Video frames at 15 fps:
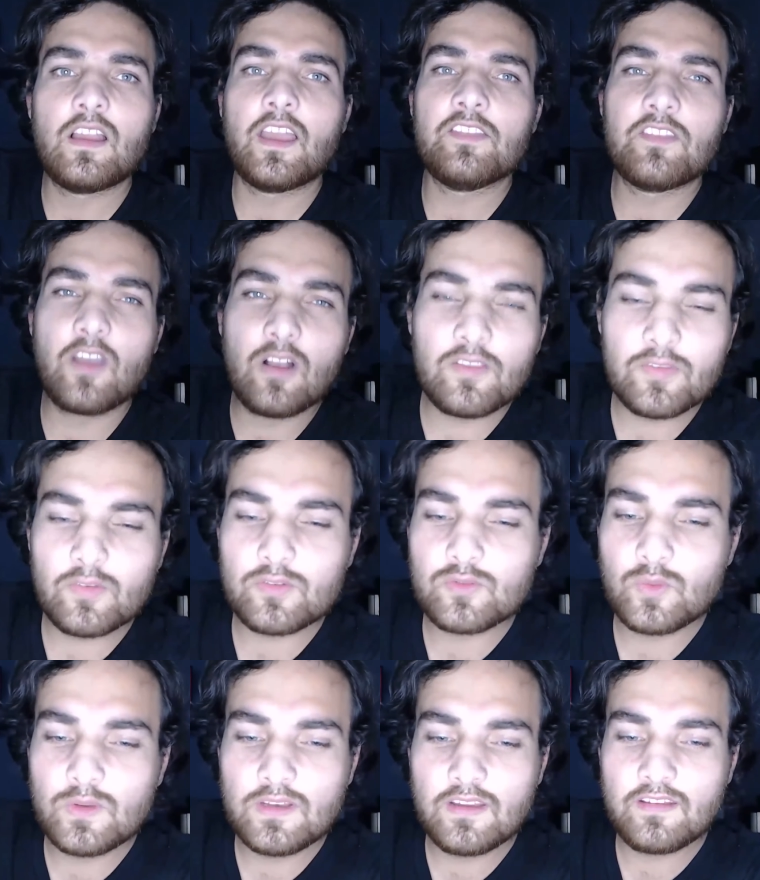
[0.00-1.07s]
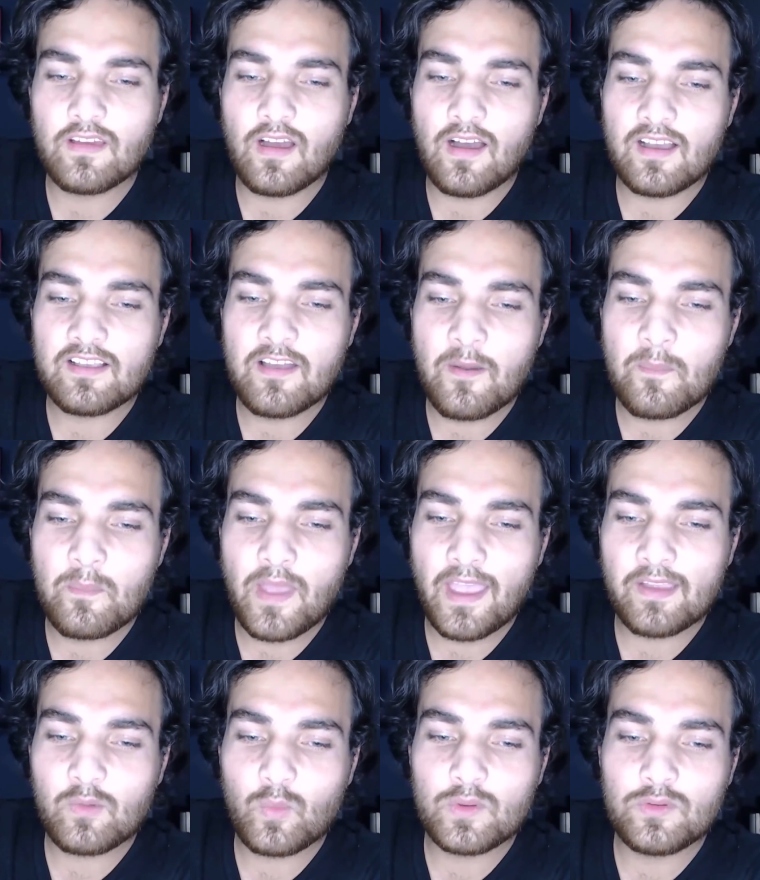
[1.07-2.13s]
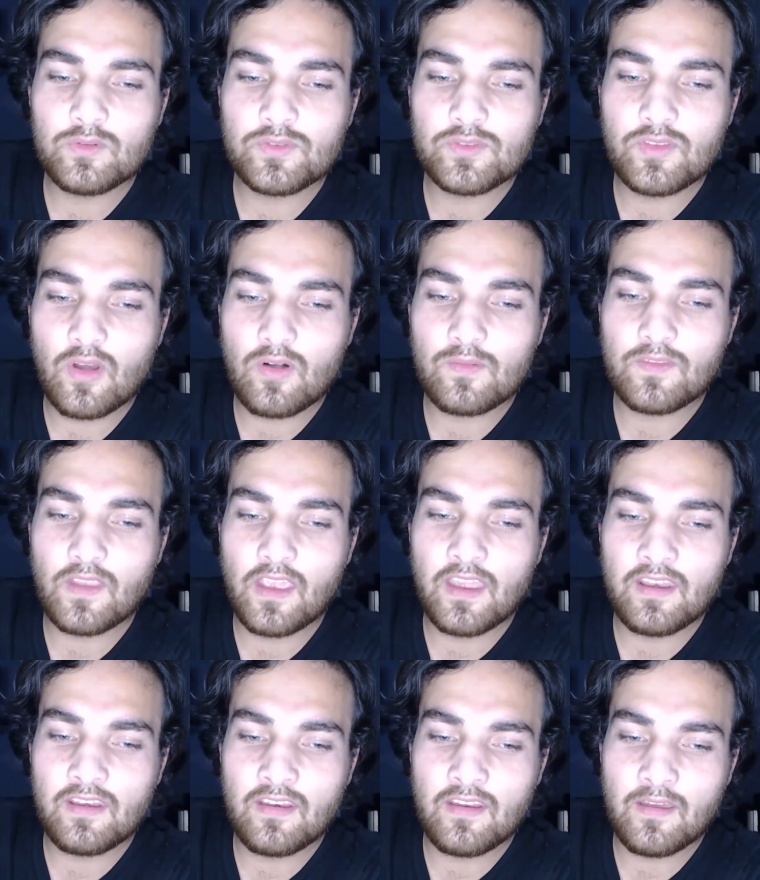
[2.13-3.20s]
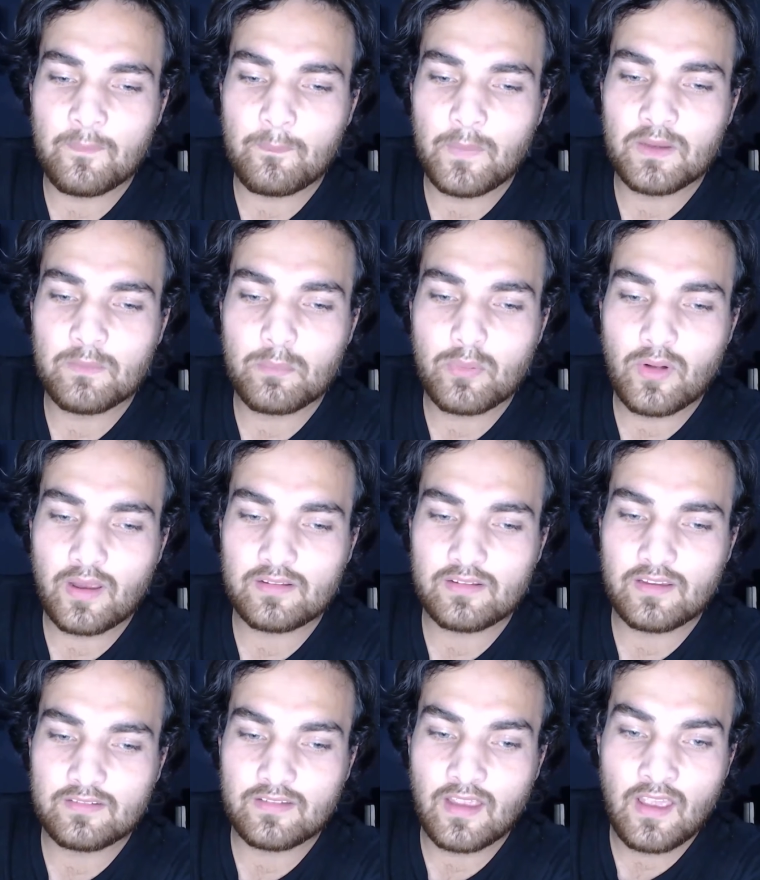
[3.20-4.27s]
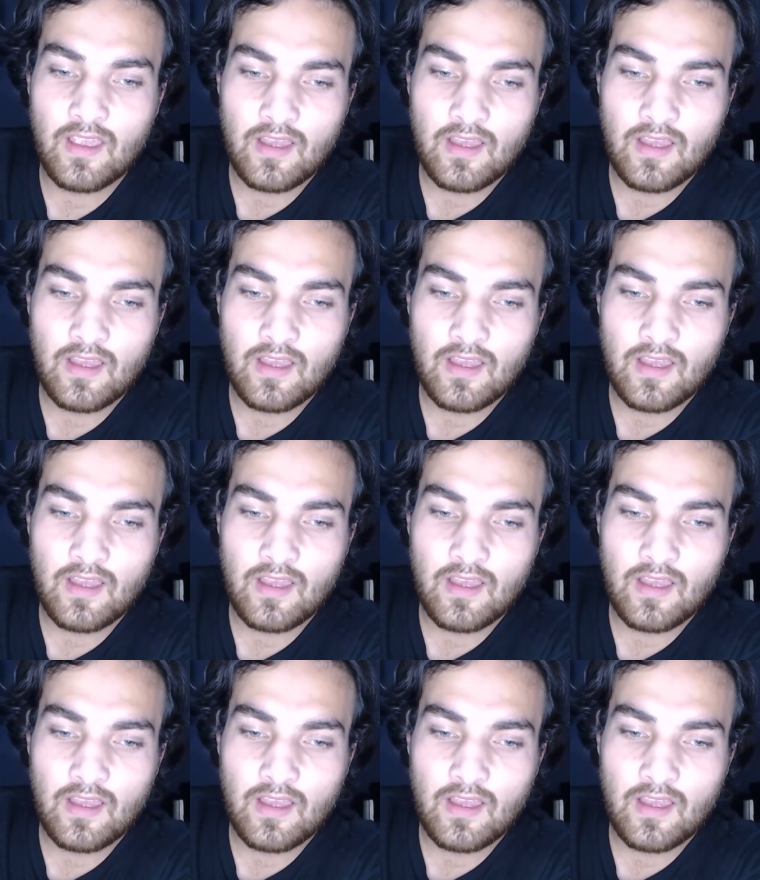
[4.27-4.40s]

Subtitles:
And they also tweeted, come back when you served and been pregnant,